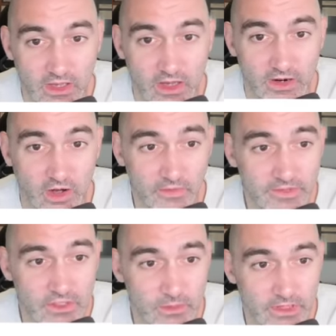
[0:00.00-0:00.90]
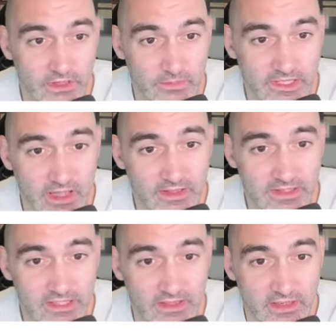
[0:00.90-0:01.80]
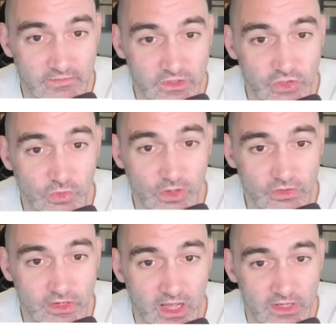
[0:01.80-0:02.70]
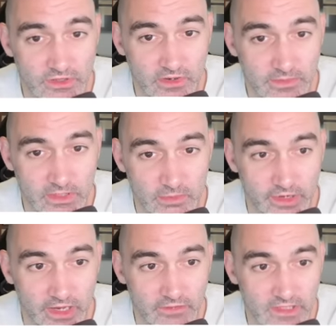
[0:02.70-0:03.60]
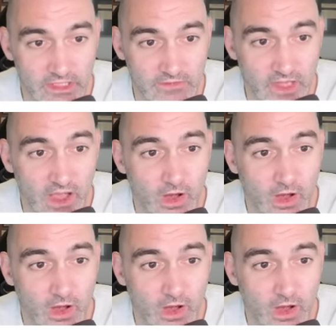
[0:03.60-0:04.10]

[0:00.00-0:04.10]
An officer within the battalion said that of 200 conscripts the brigade received,